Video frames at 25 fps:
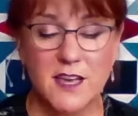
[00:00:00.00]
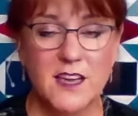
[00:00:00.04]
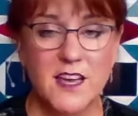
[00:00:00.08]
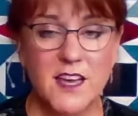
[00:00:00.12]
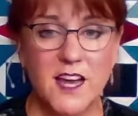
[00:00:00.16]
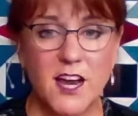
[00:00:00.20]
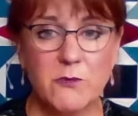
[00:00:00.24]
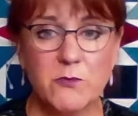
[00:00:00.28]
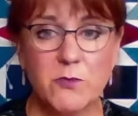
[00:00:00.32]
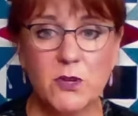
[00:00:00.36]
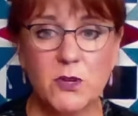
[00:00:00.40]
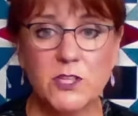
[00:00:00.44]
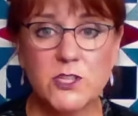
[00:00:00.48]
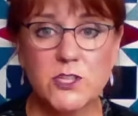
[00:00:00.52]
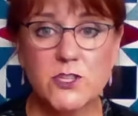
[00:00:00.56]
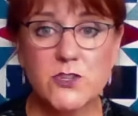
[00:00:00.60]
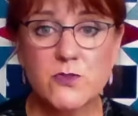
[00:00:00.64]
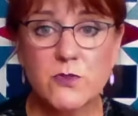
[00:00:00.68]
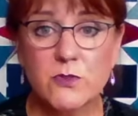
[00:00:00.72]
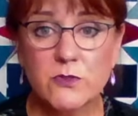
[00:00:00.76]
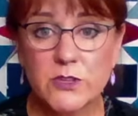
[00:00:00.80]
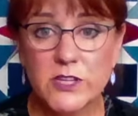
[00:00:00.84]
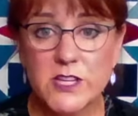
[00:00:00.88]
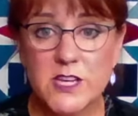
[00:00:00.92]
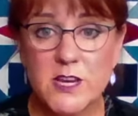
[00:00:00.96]
I really
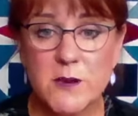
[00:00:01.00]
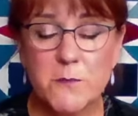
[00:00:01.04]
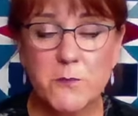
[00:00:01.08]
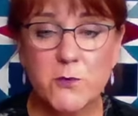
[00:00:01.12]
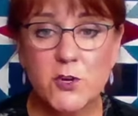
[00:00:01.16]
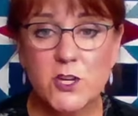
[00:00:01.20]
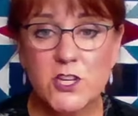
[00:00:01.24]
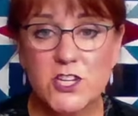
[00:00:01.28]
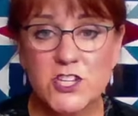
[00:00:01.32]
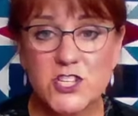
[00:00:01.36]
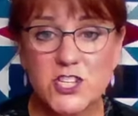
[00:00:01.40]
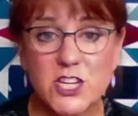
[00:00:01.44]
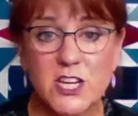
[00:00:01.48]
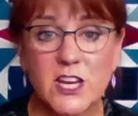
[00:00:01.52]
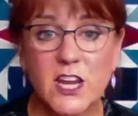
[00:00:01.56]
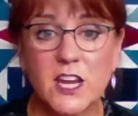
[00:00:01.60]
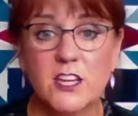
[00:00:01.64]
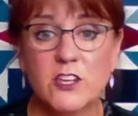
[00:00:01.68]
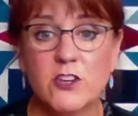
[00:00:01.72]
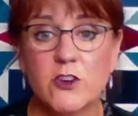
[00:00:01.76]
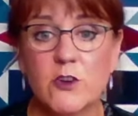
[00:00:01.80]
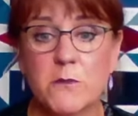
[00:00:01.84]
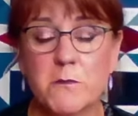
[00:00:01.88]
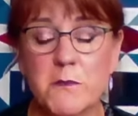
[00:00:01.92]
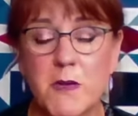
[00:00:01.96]
truly appreciate
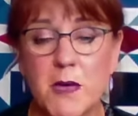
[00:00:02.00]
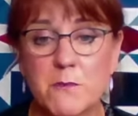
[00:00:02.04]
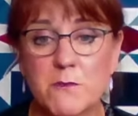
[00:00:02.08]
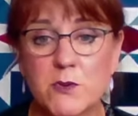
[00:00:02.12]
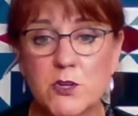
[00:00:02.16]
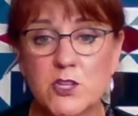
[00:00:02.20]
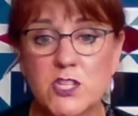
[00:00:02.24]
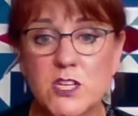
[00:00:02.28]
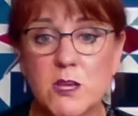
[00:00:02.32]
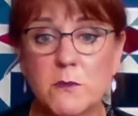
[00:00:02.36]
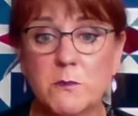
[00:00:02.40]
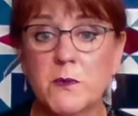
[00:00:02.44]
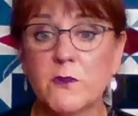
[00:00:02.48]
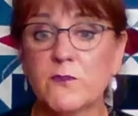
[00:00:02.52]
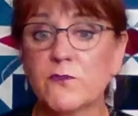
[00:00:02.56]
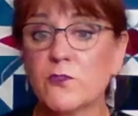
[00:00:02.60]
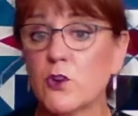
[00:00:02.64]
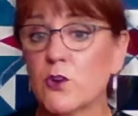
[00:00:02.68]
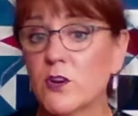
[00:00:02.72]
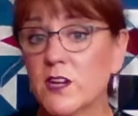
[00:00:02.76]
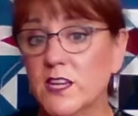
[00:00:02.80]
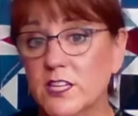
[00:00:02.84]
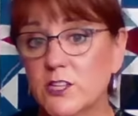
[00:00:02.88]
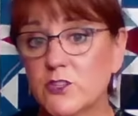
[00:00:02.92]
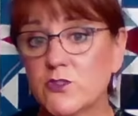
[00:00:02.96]
your membership. If
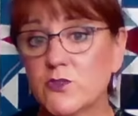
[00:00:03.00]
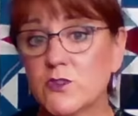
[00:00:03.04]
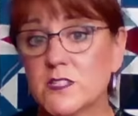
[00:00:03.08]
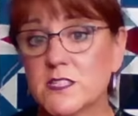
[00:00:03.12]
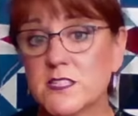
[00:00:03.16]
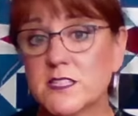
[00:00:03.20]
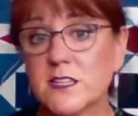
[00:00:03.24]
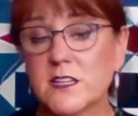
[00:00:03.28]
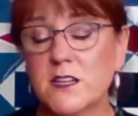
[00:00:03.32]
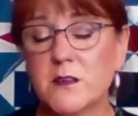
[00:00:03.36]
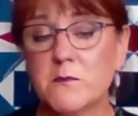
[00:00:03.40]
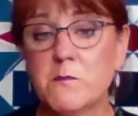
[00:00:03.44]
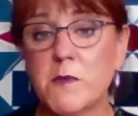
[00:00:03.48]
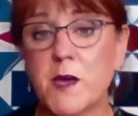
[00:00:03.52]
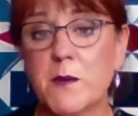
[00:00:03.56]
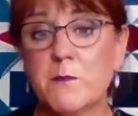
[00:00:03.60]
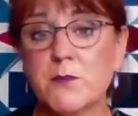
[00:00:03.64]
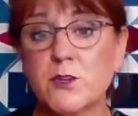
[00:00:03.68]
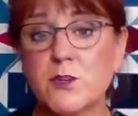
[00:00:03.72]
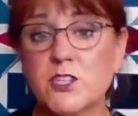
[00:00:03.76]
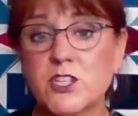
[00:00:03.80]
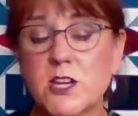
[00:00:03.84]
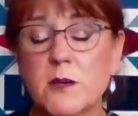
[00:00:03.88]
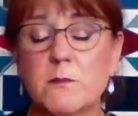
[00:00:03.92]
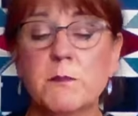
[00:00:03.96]
you're interested in
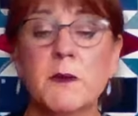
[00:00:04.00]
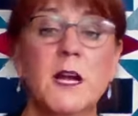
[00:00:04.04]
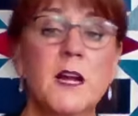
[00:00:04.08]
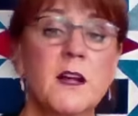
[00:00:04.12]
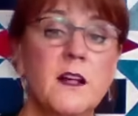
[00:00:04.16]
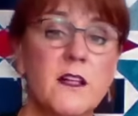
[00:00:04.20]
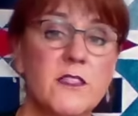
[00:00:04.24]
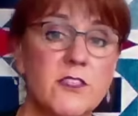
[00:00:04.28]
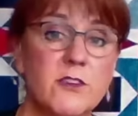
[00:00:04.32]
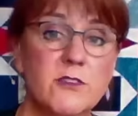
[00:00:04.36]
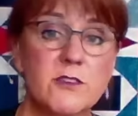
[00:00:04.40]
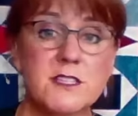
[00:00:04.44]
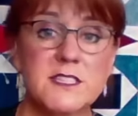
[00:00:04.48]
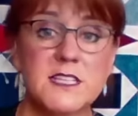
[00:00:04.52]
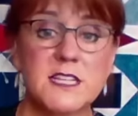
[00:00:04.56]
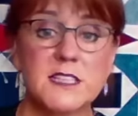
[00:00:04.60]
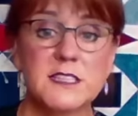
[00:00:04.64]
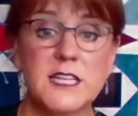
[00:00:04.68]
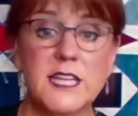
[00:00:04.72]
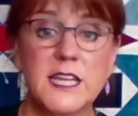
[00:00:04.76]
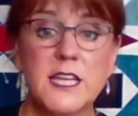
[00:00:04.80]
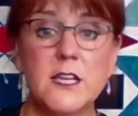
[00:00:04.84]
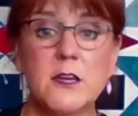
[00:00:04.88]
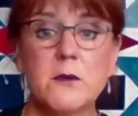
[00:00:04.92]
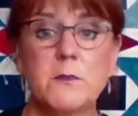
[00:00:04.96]
membership, there is a
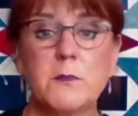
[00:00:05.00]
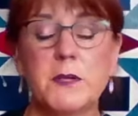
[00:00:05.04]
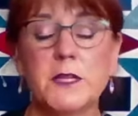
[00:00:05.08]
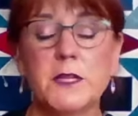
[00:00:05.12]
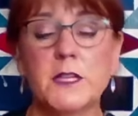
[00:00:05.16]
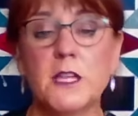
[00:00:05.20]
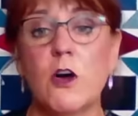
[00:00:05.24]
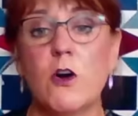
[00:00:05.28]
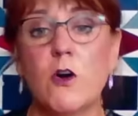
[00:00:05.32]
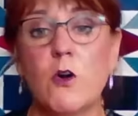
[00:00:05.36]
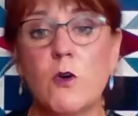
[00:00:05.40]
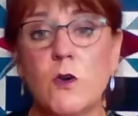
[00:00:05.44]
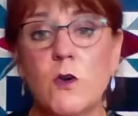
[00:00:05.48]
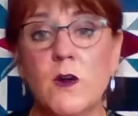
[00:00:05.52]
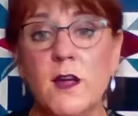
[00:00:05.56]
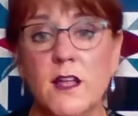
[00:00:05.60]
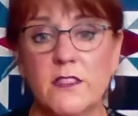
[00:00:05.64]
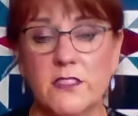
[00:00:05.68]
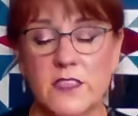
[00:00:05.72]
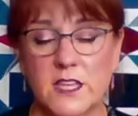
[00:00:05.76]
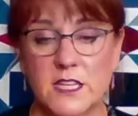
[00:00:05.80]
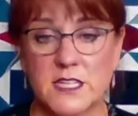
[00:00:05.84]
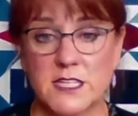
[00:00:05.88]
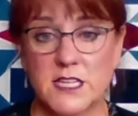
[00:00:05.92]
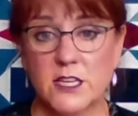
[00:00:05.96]
link below
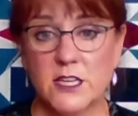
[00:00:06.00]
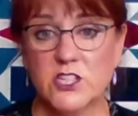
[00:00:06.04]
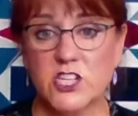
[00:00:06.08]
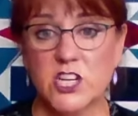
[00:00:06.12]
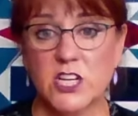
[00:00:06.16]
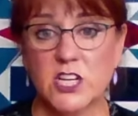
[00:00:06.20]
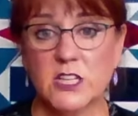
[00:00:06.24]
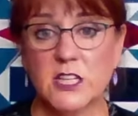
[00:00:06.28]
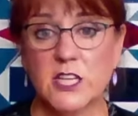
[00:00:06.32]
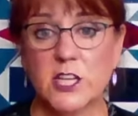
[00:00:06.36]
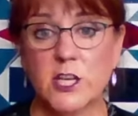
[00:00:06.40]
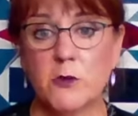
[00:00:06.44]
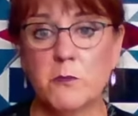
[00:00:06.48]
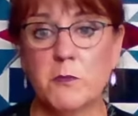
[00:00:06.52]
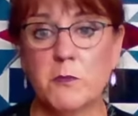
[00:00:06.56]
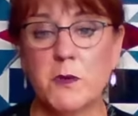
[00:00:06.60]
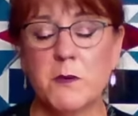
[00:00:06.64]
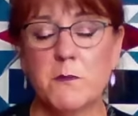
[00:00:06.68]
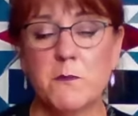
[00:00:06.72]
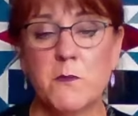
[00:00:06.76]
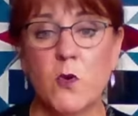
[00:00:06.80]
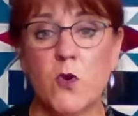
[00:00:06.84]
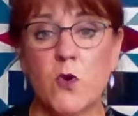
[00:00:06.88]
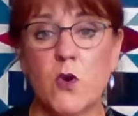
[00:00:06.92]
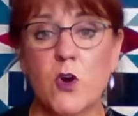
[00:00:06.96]
that tells you a little bit
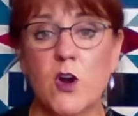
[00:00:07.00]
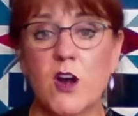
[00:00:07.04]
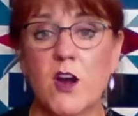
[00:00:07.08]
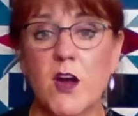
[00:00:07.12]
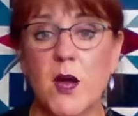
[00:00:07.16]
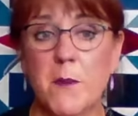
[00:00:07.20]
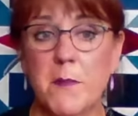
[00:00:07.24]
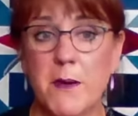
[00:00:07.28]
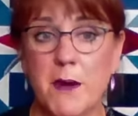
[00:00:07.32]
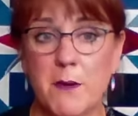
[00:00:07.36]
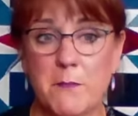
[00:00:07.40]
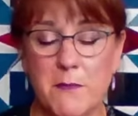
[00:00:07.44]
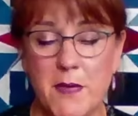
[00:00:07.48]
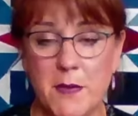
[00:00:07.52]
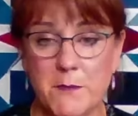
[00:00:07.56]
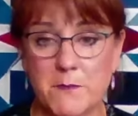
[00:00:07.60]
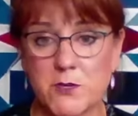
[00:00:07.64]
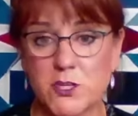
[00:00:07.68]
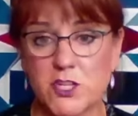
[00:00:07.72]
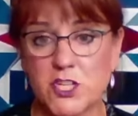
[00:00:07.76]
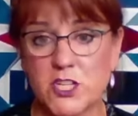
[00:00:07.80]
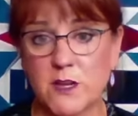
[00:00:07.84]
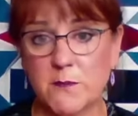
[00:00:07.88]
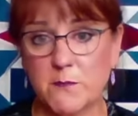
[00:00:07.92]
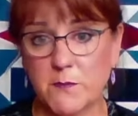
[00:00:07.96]
more about
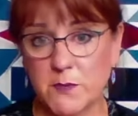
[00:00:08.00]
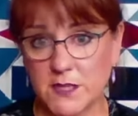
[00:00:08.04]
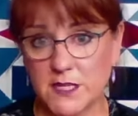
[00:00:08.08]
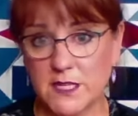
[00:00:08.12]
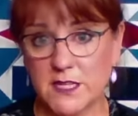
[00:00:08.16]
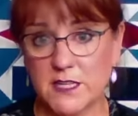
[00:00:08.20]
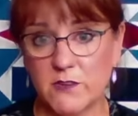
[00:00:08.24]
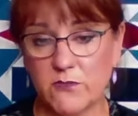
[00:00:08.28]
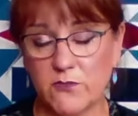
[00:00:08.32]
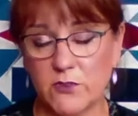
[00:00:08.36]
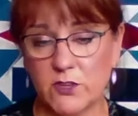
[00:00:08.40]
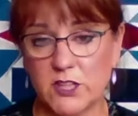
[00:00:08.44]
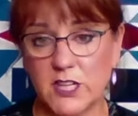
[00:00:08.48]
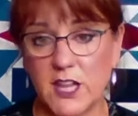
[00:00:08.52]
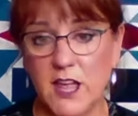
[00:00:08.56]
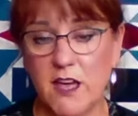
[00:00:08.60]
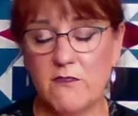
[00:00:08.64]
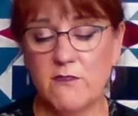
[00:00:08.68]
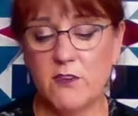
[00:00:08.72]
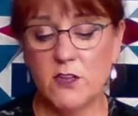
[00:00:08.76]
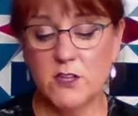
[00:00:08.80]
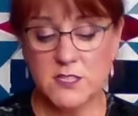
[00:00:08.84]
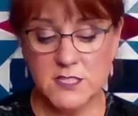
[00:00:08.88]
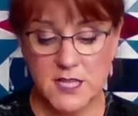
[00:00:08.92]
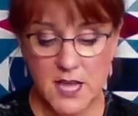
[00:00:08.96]
membership and the different
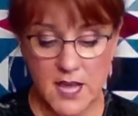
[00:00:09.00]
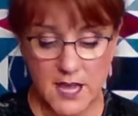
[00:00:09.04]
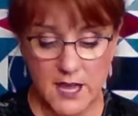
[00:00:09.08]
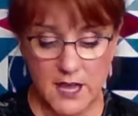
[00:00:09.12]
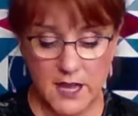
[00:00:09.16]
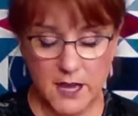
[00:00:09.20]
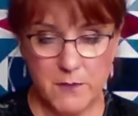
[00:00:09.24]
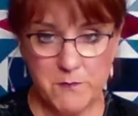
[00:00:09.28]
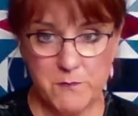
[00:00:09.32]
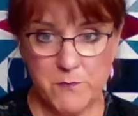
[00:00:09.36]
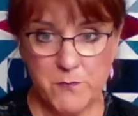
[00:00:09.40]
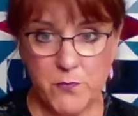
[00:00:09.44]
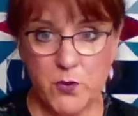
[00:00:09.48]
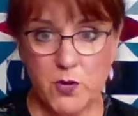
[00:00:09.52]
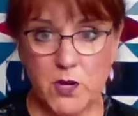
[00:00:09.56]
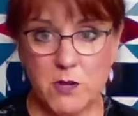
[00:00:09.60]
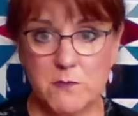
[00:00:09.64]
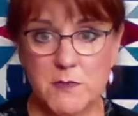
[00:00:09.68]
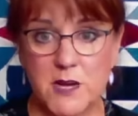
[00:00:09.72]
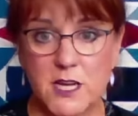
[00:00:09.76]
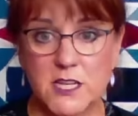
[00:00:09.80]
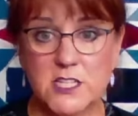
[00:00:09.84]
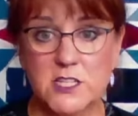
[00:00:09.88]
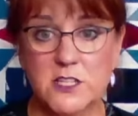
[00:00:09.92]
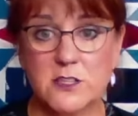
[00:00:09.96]
levels. And pretty
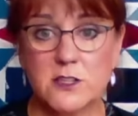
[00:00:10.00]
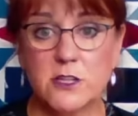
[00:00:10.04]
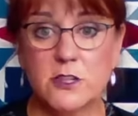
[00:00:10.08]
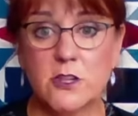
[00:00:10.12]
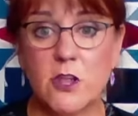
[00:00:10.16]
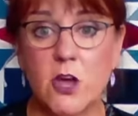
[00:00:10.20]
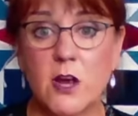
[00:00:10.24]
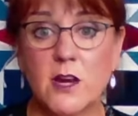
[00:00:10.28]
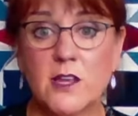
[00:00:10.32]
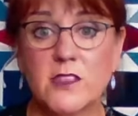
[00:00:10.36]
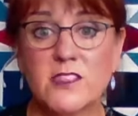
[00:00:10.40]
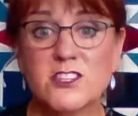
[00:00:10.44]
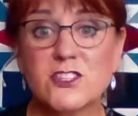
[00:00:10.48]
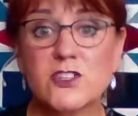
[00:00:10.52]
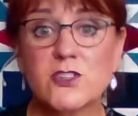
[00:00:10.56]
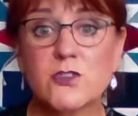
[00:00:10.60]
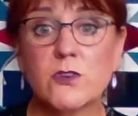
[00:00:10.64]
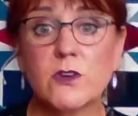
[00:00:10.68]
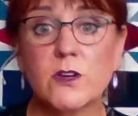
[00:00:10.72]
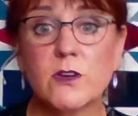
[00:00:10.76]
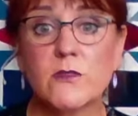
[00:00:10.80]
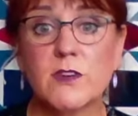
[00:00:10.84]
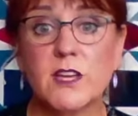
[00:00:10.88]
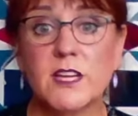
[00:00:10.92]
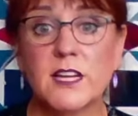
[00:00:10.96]
much the long and the
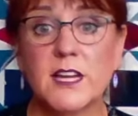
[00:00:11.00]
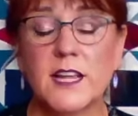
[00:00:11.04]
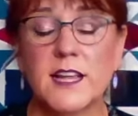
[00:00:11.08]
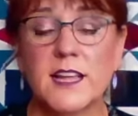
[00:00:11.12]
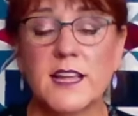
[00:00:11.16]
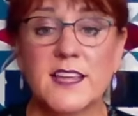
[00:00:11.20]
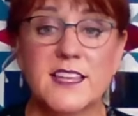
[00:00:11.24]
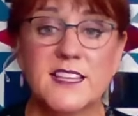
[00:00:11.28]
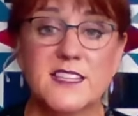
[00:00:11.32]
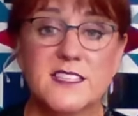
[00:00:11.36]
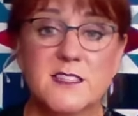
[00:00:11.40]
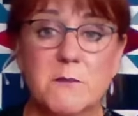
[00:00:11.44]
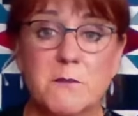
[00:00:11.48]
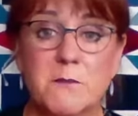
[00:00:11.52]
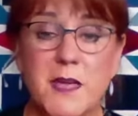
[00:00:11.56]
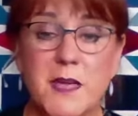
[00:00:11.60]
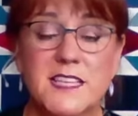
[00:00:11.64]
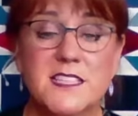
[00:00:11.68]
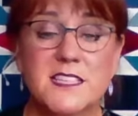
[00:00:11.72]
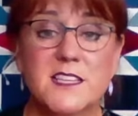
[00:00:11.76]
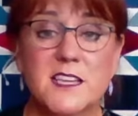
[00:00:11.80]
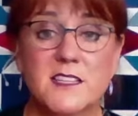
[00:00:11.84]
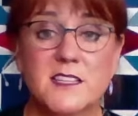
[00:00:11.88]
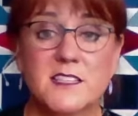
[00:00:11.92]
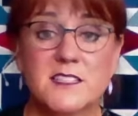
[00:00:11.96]
short of it is it
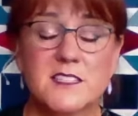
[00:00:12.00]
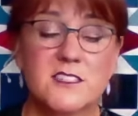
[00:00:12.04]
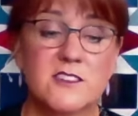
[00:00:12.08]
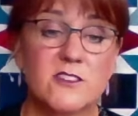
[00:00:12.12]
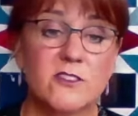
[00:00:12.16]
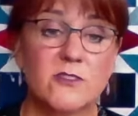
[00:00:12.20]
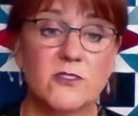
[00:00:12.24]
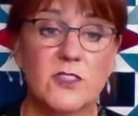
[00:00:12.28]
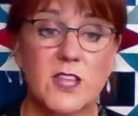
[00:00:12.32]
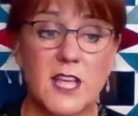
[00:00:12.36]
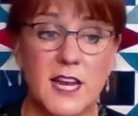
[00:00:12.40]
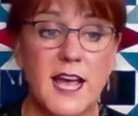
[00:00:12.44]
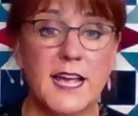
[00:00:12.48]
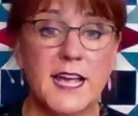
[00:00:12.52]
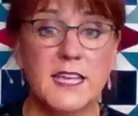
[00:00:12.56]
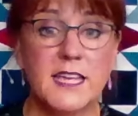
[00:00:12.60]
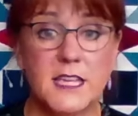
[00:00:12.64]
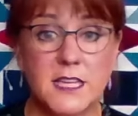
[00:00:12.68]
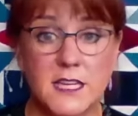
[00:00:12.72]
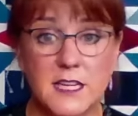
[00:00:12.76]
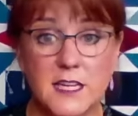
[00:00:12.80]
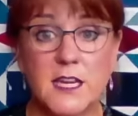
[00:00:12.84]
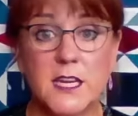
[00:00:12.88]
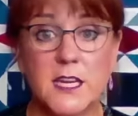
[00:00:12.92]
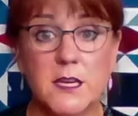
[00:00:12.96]
makes it so that I
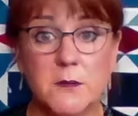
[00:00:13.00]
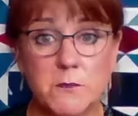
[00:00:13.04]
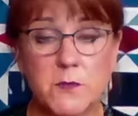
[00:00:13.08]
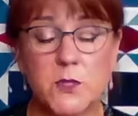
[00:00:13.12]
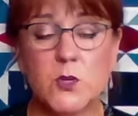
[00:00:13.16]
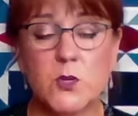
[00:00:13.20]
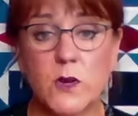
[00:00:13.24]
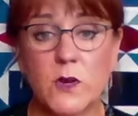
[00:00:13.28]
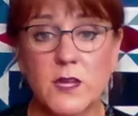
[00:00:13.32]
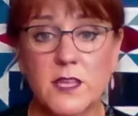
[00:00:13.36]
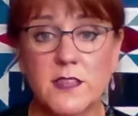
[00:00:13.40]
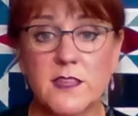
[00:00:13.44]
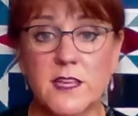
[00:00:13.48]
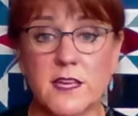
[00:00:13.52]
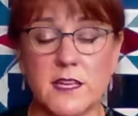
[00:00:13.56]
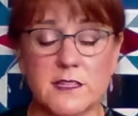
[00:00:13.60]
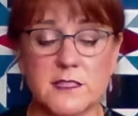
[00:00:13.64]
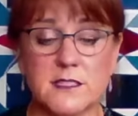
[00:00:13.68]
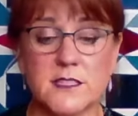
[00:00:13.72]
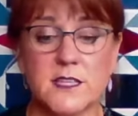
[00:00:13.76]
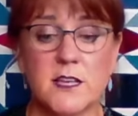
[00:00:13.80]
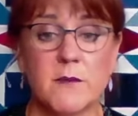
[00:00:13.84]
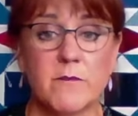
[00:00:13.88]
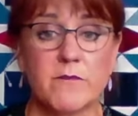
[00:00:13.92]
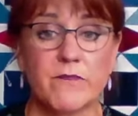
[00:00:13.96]
can keep doing this.